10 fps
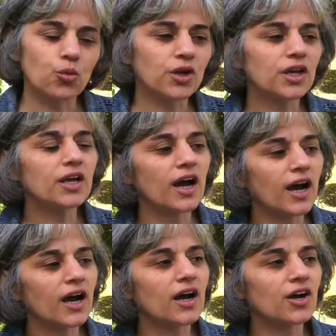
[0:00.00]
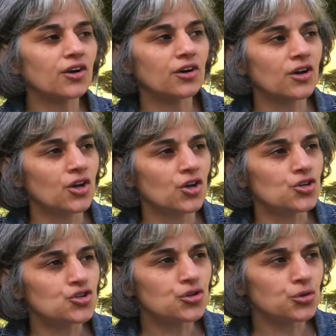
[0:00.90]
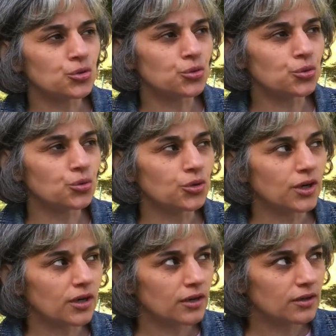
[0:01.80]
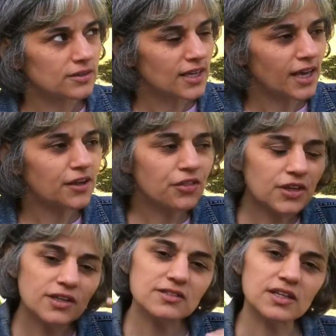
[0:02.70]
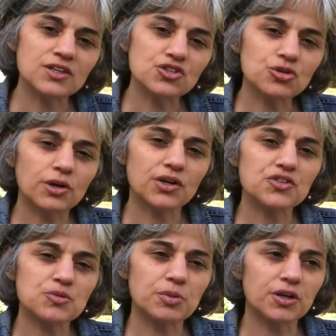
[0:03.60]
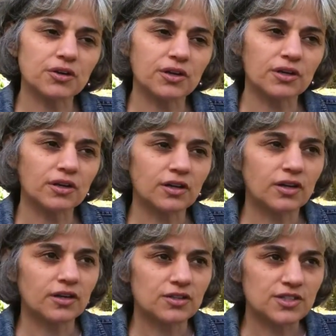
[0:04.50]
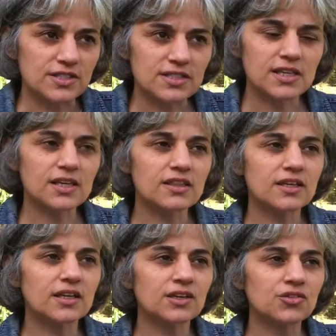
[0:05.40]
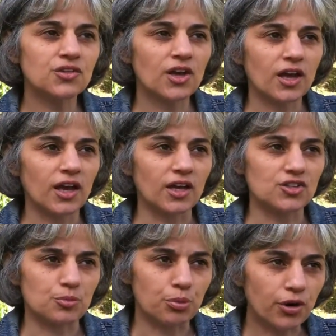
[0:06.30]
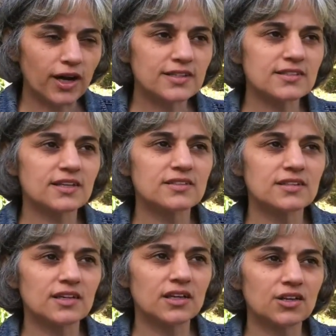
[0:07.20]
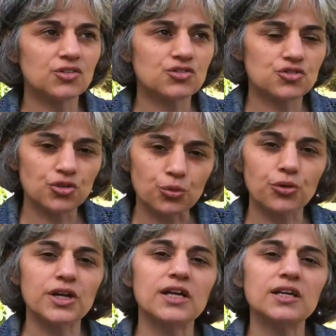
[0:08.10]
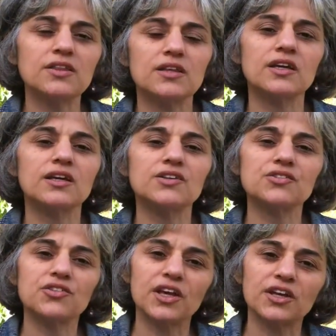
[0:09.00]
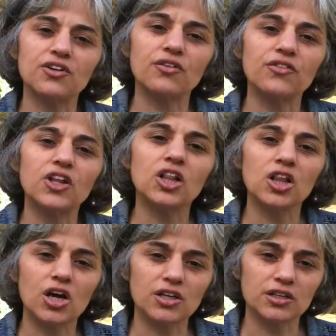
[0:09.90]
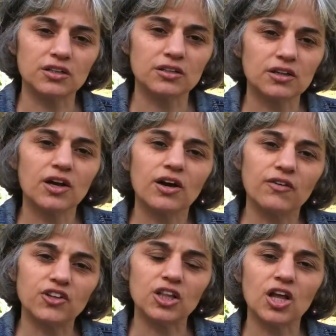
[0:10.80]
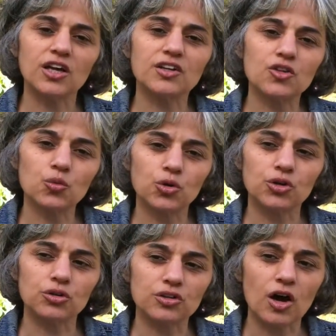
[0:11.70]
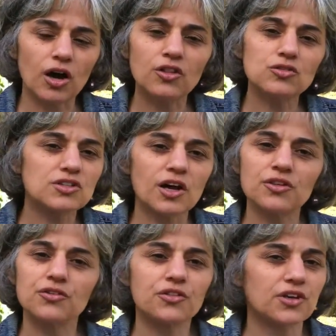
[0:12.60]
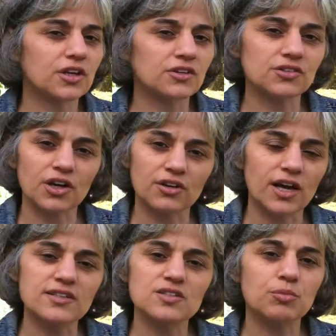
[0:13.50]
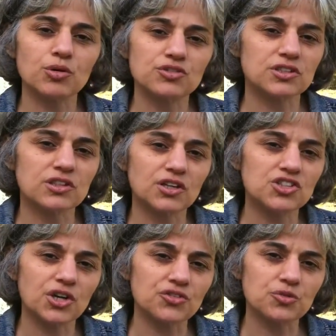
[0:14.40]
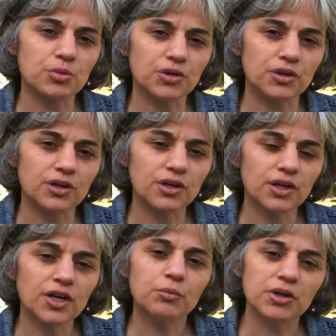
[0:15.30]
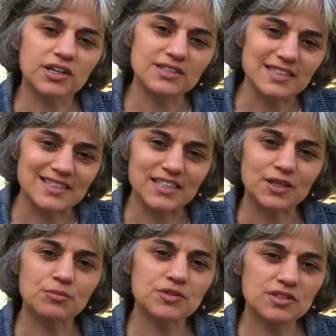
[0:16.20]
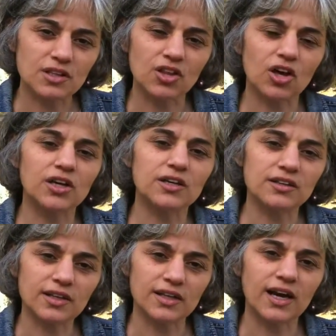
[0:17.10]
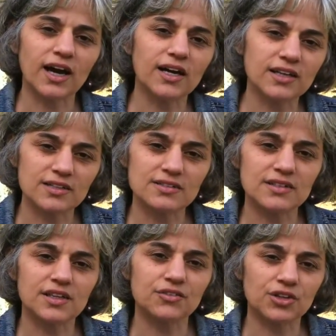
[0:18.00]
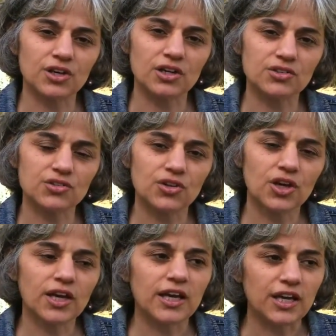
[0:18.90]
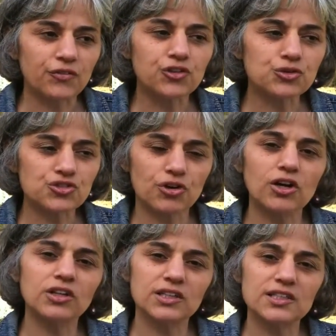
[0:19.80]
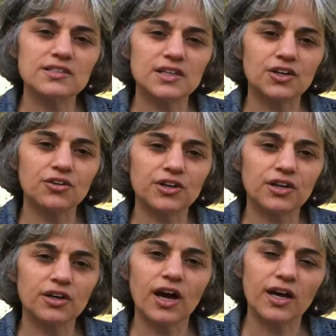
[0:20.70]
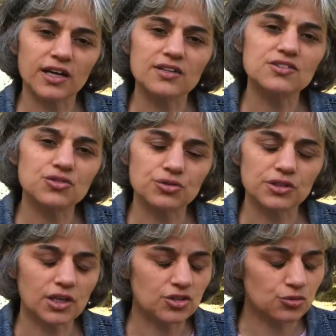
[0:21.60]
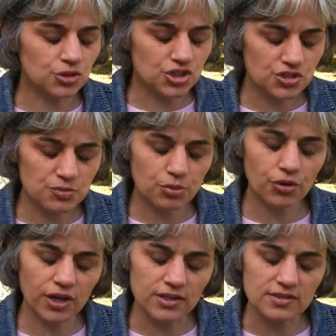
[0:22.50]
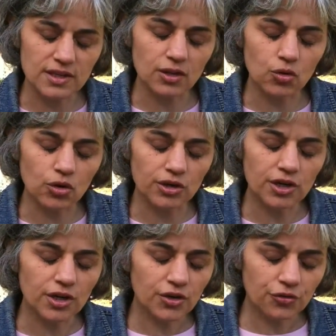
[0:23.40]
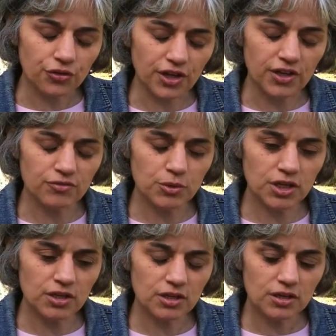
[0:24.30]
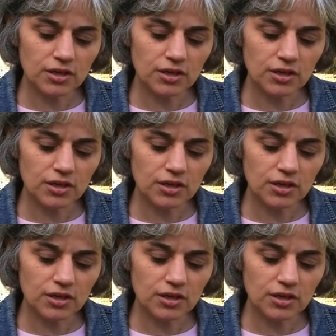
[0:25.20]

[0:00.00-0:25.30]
We are to take things into our spirit, to see things, to process things, to read things that are of the light of the world. All those other things are not supposed to touch our spirit because it dims the light that God has given us. If you struggle in this area, I ask you that you would just pray and say, Lord, forgive me